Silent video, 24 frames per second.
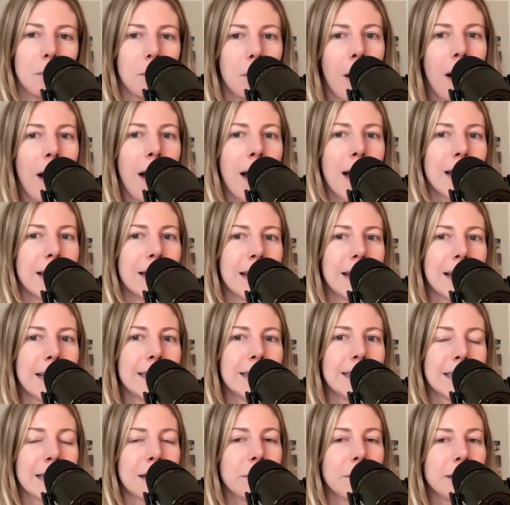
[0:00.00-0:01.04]
But it
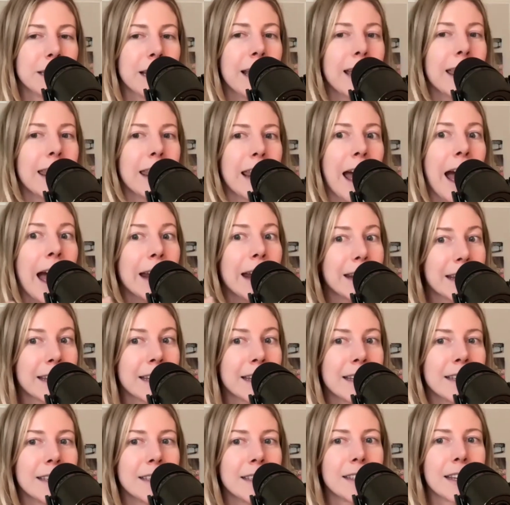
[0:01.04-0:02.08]
seems like that
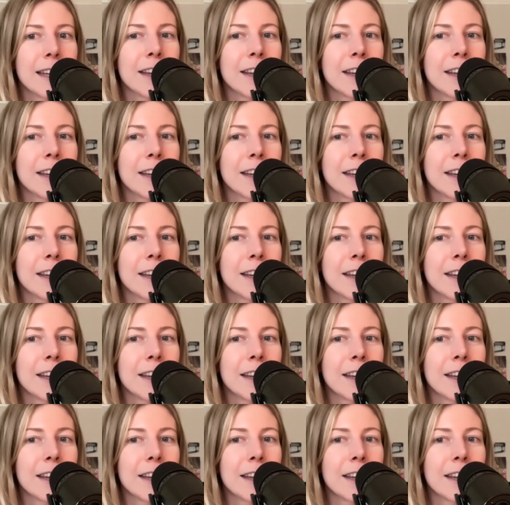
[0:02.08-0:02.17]
is,